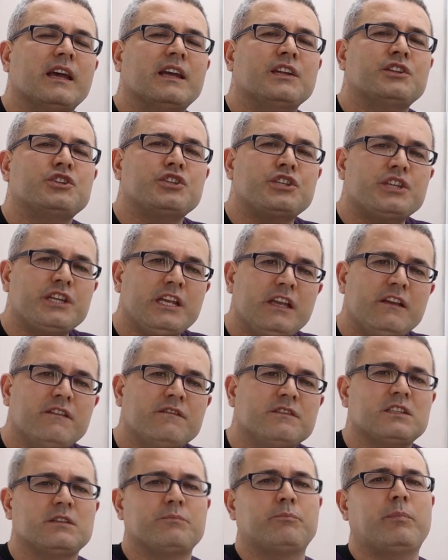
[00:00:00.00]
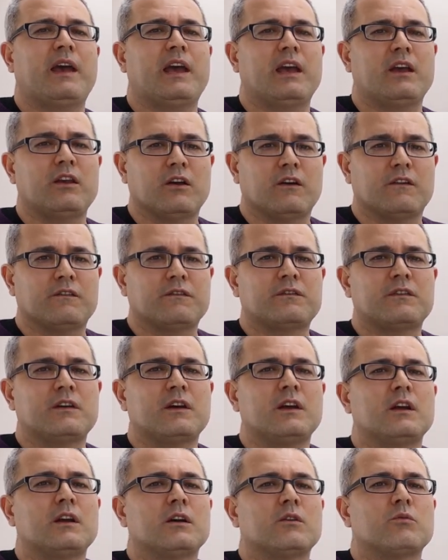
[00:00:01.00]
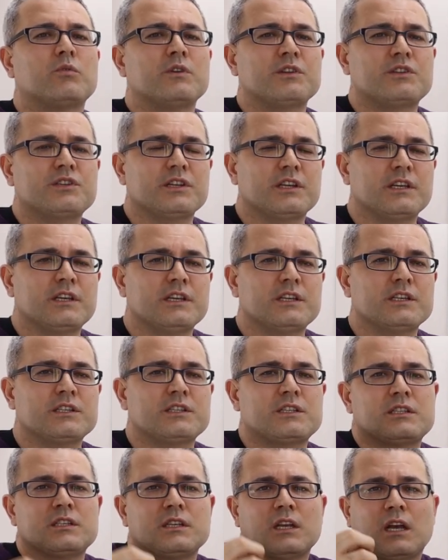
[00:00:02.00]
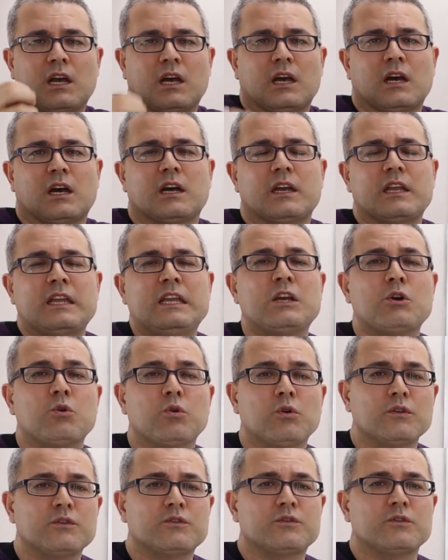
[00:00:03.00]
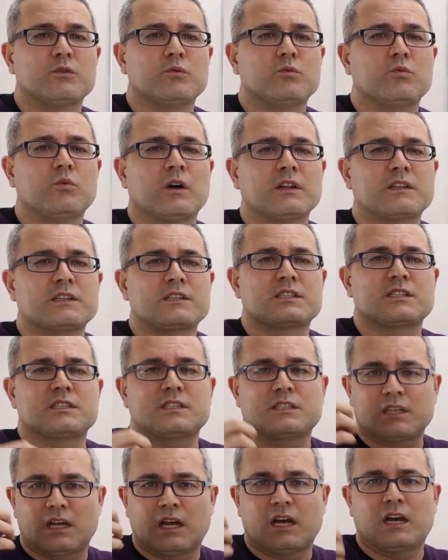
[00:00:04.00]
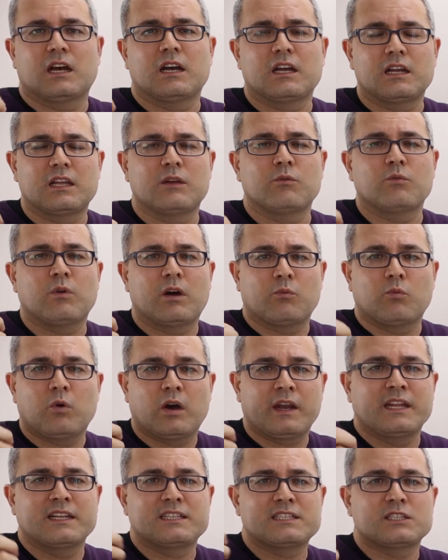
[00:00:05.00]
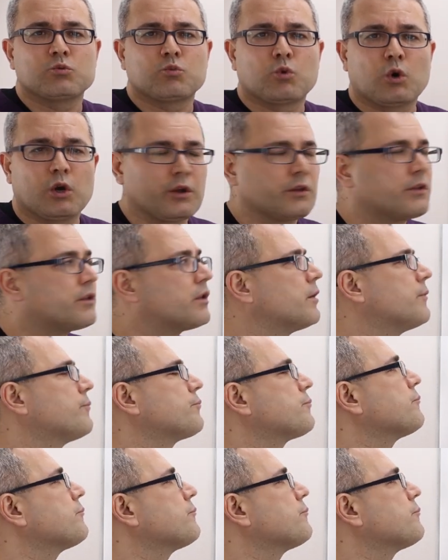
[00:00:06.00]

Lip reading: achieves payoff, which is equal to what it's worth.